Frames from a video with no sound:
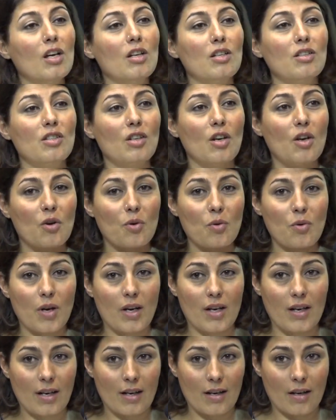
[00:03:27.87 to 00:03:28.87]
so
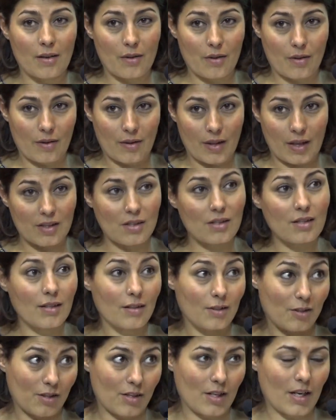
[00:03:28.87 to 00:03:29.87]
that
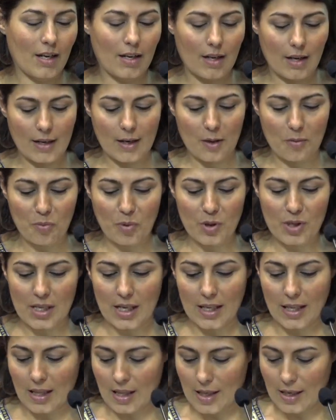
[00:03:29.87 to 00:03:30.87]
today I can
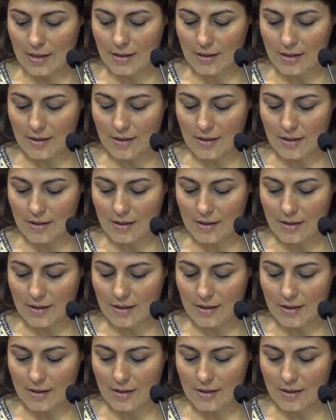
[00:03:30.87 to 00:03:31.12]
present this.